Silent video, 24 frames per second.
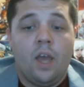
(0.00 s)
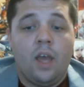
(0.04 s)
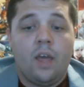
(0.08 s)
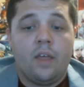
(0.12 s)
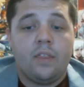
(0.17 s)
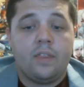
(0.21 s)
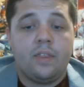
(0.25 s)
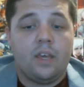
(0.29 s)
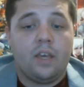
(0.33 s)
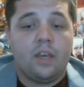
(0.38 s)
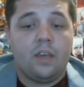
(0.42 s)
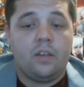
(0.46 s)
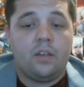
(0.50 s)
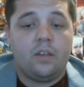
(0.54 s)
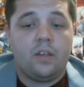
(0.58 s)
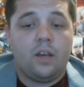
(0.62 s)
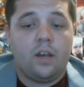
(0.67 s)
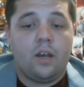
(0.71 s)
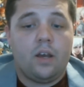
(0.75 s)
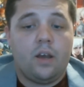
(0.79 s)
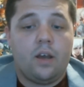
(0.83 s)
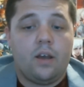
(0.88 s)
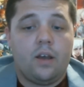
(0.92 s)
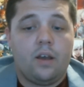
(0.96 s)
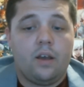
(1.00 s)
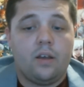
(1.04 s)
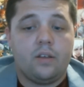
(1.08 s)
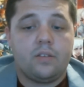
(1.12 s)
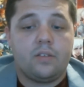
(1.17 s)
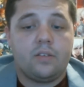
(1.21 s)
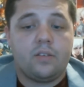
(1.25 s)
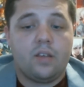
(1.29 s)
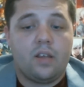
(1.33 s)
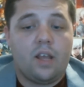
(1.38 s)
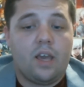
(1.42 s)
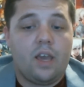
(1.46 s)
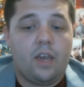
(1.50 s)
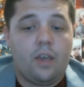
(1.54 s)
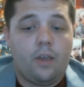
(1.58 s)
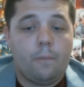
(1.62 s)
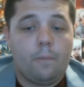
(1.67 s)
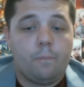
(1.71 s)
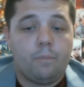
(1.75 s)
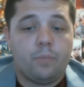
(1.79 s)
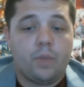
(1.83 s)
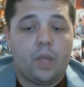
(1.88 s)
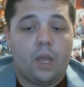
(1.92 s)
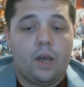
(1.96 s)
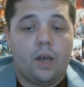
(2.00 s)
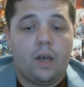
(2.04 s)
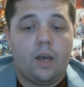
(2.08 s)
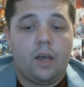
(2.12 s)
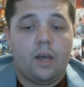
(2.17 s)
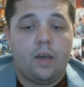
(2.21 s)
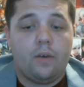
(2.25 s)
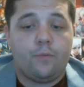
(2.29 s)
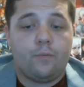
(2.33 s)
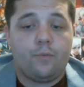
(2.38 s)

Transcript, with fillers: Then uh, today, uh,